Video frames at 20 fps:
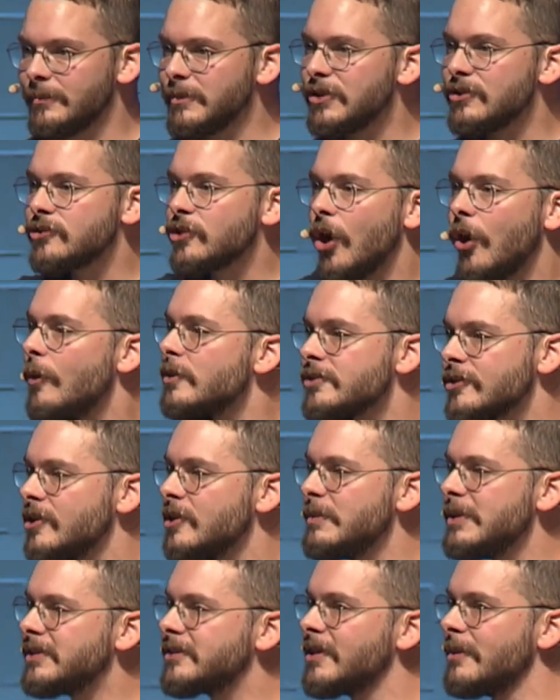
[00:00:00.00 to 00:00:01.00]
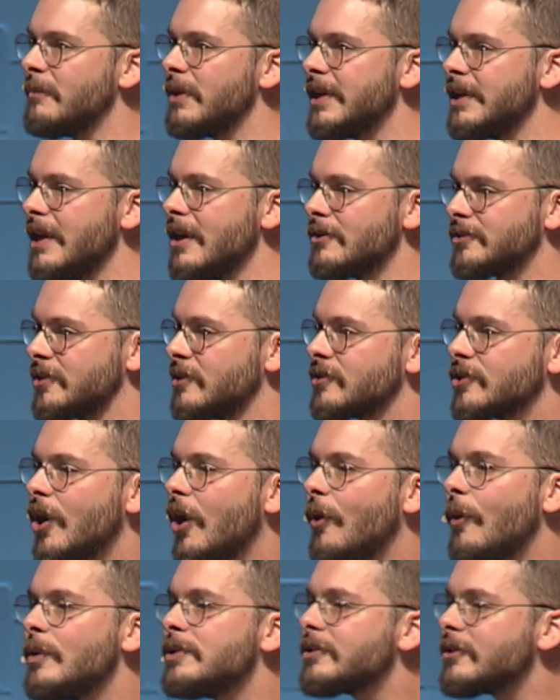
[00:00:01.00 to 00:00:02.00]
I mean, there's always going to be somebody else. There's
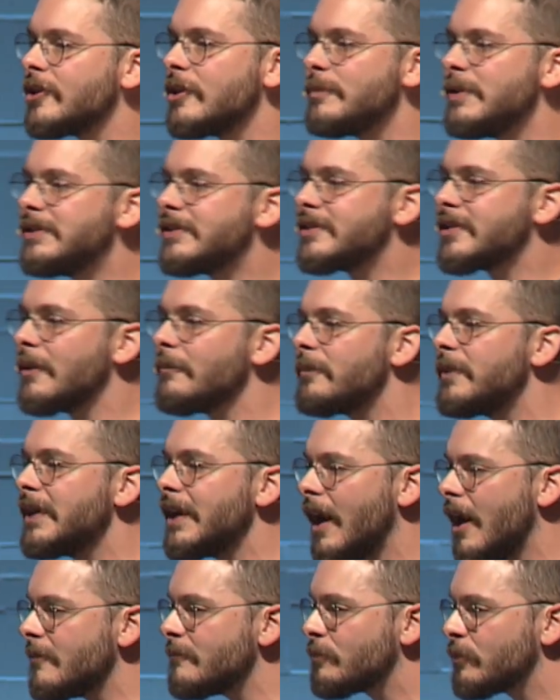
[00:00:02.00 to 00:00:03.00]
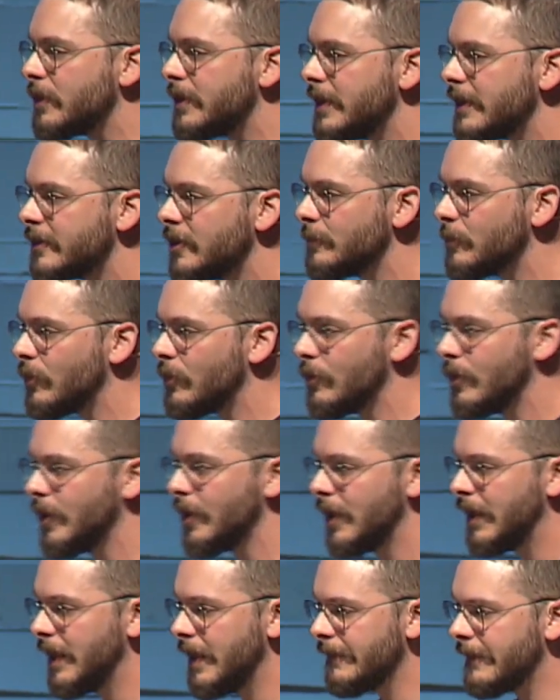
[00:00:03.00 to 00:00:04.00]
always going to be something unpredictable
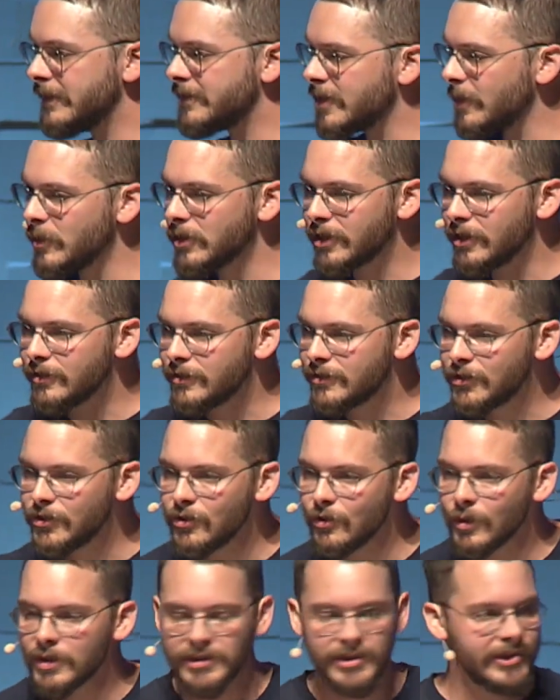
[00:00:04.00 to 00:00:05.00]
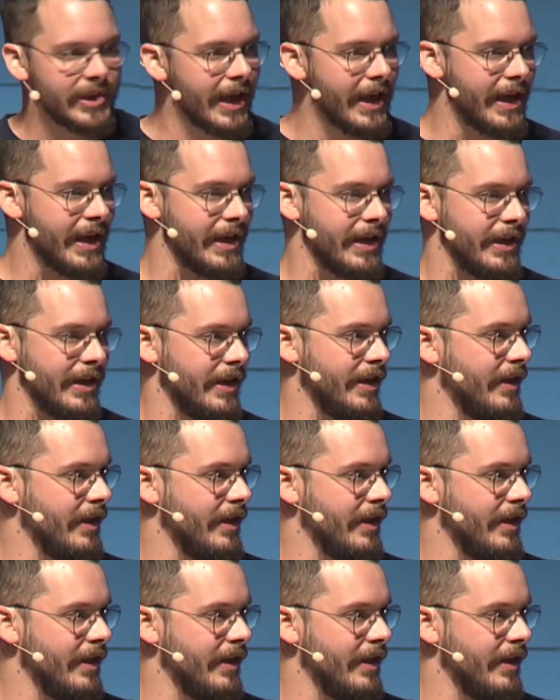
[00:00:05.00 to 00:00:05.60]
that someone could do or say